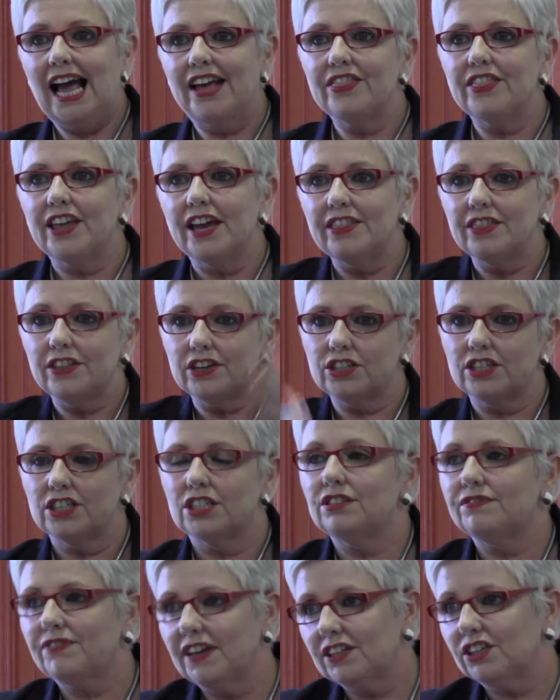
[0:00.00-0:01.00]
and then there's
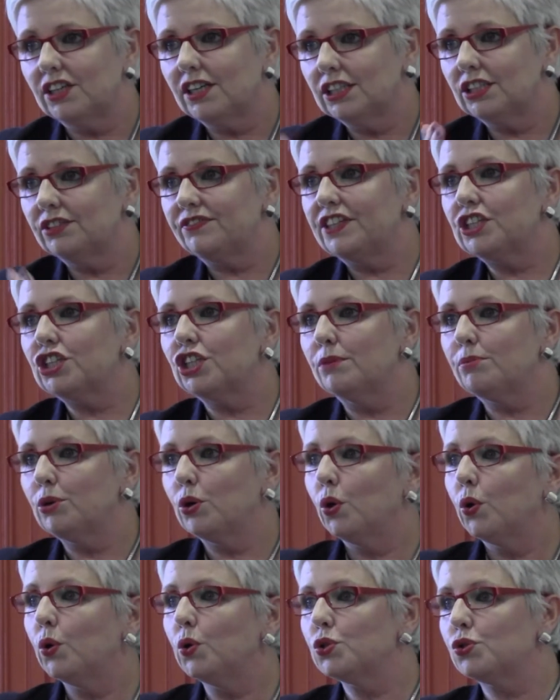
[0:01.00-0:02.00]
a division
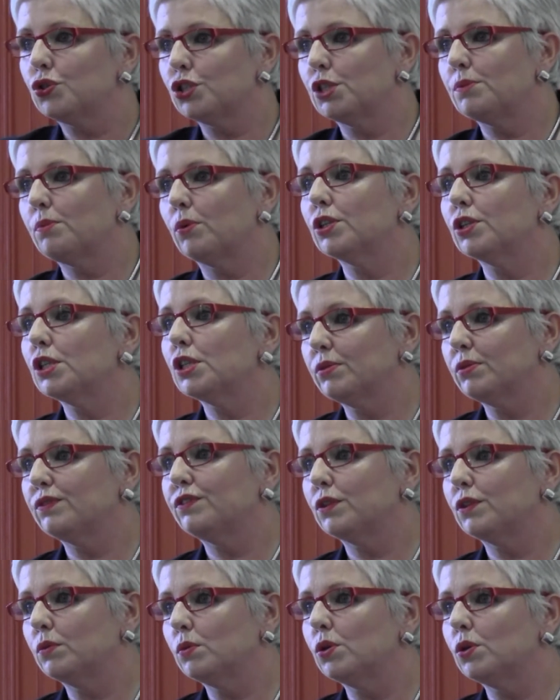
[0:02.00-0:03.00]
about who's
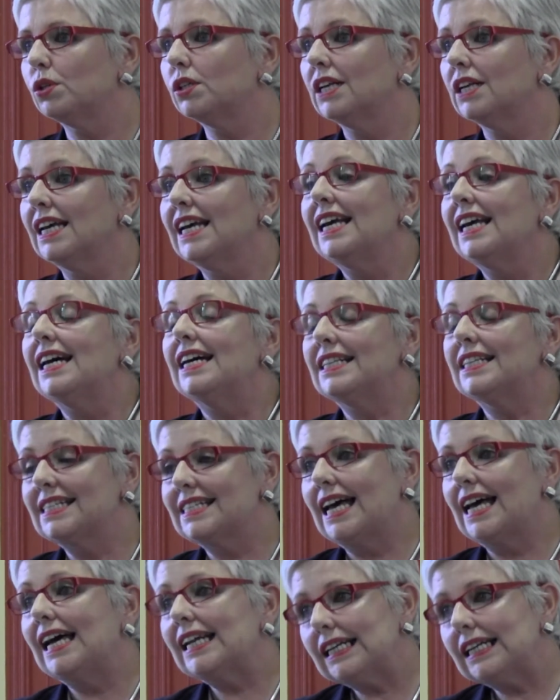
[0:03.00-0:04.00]
responsible for what. And
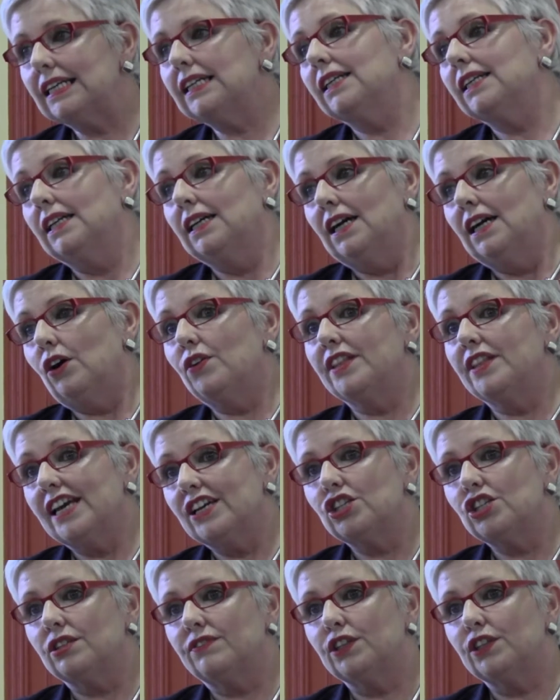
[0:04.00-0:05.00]
sadly, on
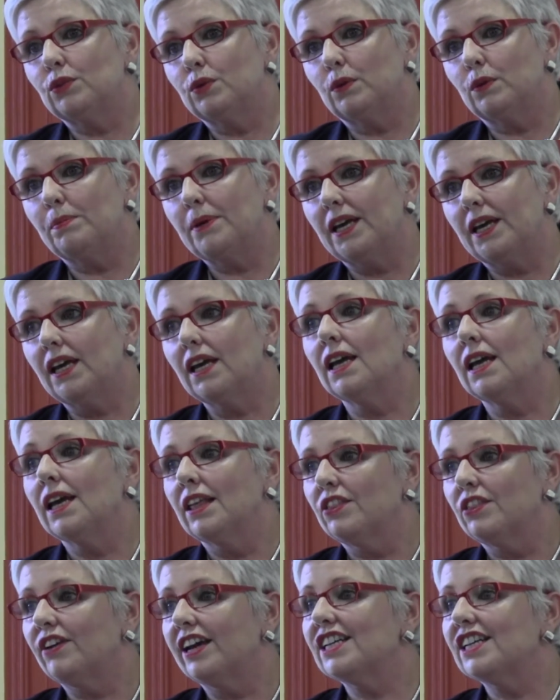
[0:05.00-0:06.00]
the issue of equal
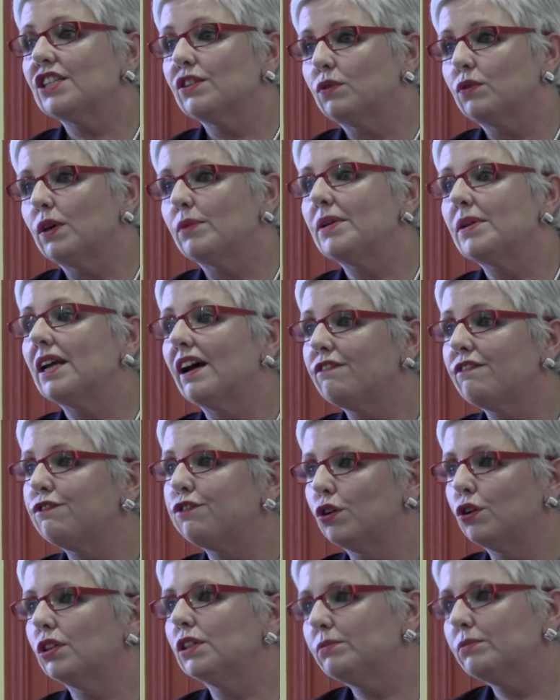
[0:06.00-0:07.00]
pay, the rights of women
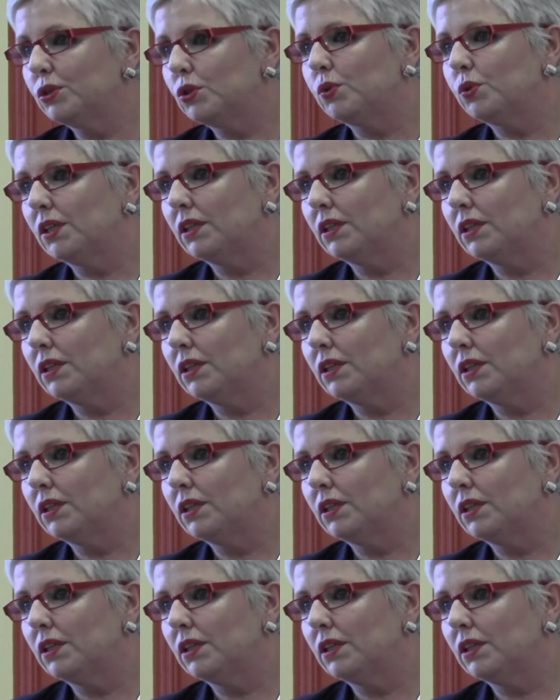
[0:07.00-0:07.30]
have fallen